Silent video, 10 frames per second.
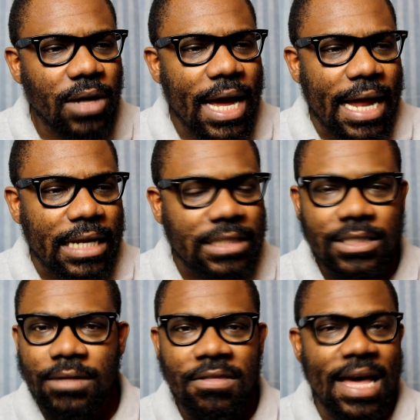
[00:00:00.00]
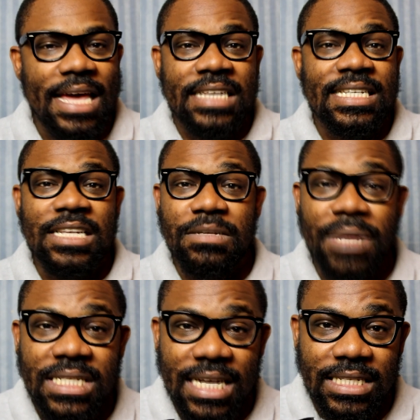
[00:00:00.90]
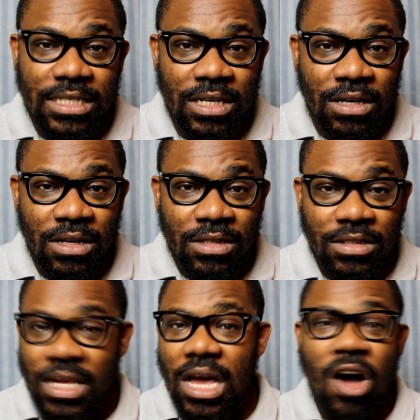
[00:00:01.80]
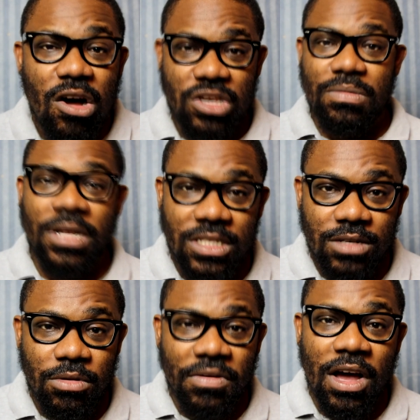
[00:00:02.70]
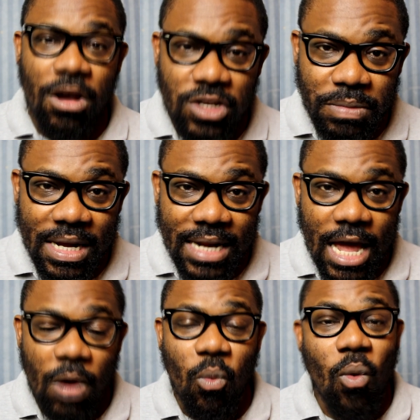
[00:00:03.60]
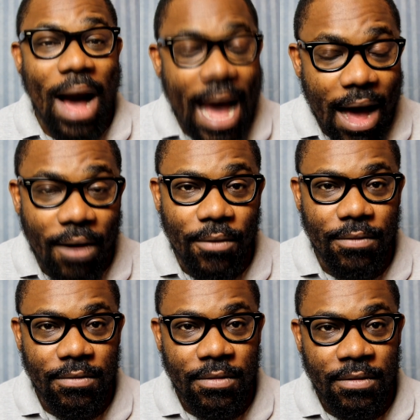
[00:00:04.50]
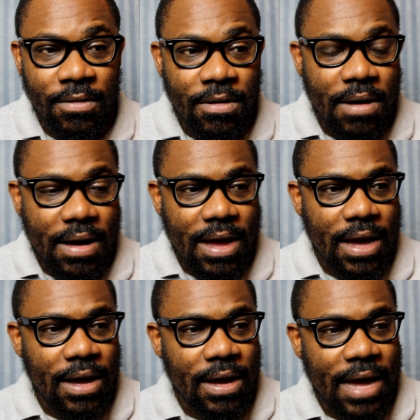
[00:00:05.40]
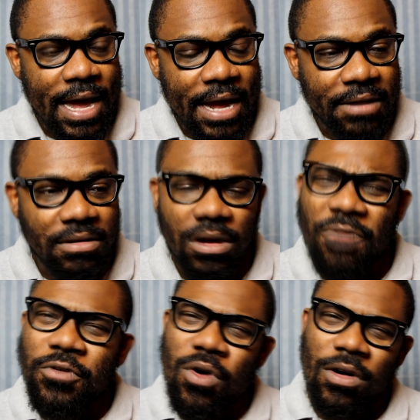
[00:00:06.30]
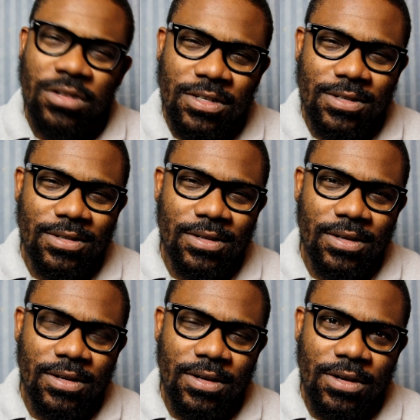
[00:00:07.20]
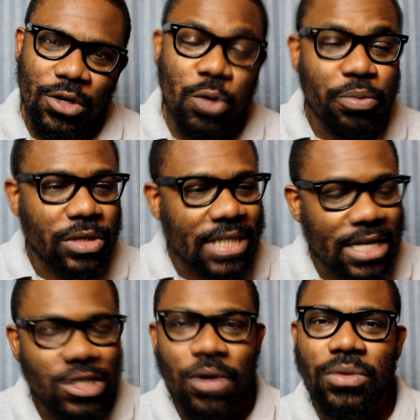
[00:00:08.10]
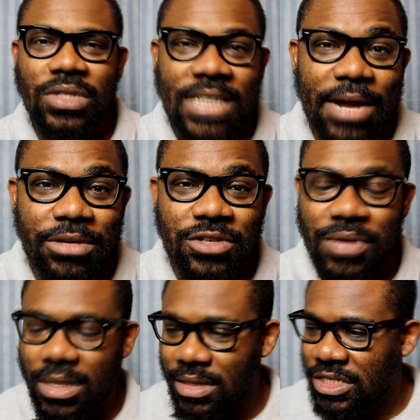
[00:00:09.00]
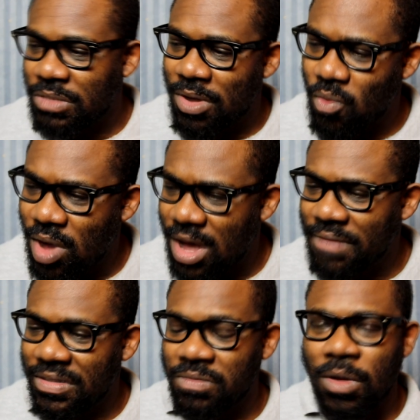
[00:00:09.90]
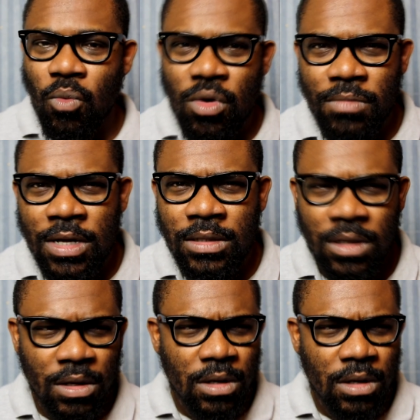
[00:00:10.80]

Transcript: And that exacerbated the argument with her husband, like, wow. And of course, you protect your own territory. This is my wife, this is my woman,